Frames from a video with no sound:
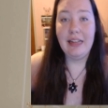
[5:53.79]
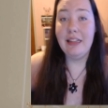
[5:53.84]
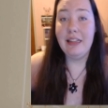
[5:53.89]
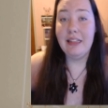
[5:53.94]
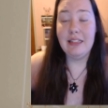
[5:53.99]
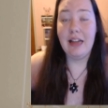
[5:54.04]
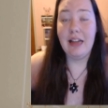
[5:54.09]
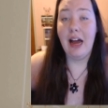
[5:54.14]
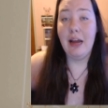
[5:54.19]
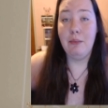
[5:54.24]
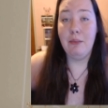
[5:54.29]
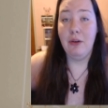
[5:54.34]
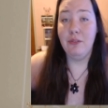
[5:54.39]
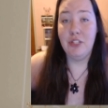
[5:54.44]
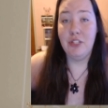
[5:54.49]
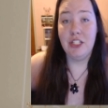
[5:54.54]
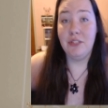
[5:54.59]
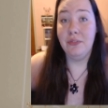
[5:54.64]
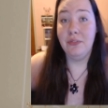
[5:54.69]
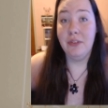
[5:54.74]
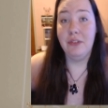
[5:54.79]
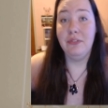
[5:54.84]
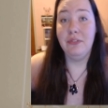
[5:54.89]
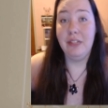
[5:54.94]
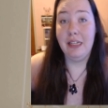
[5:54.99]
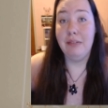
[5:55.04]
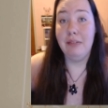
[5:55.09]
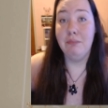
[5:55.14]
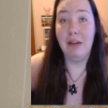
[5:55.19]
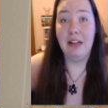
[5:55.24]
In the time of just
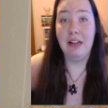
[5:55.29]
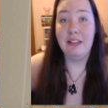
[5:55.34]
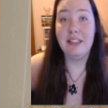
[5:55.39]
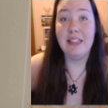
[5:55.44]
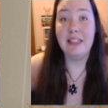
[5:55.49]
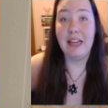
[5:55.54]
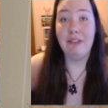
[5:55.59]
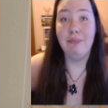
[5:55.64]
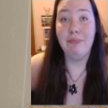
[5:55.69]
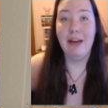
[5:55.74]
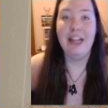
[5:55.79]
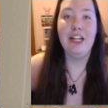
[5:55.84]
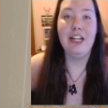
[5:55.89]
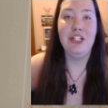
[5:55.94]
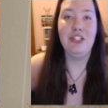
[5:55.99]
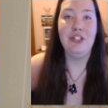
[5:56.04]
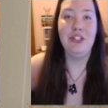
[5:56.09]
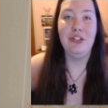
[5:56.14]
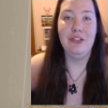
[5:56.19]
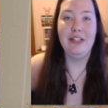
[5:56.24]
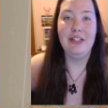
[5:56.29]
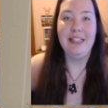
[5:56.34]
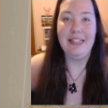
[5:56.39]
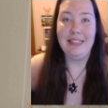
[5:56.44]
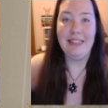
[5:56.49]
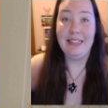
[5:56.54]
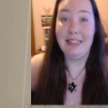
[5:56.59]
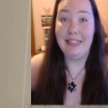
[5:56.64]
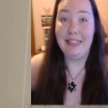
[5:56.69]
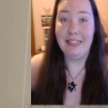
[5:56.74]
15 months, they've managed to
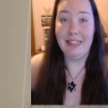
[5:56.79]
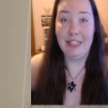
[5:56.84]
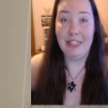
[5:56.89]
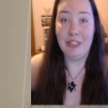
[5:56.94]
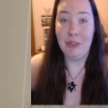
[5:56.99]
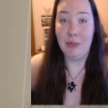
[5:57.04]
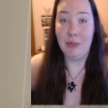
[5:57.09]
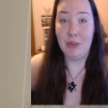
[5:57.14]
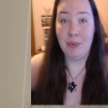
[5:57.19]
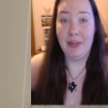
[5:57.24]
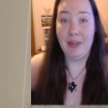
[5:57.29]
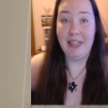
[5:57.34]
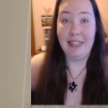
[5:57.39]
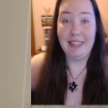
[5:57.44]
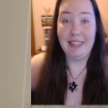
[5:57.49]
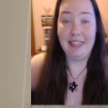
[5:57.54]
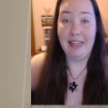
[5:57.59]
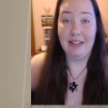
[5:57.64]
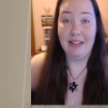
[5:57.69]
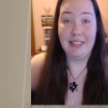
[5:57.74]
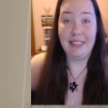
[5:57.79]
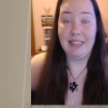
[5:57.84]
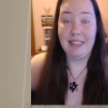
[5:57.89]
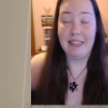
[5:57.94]
release an additional 20 DLCs.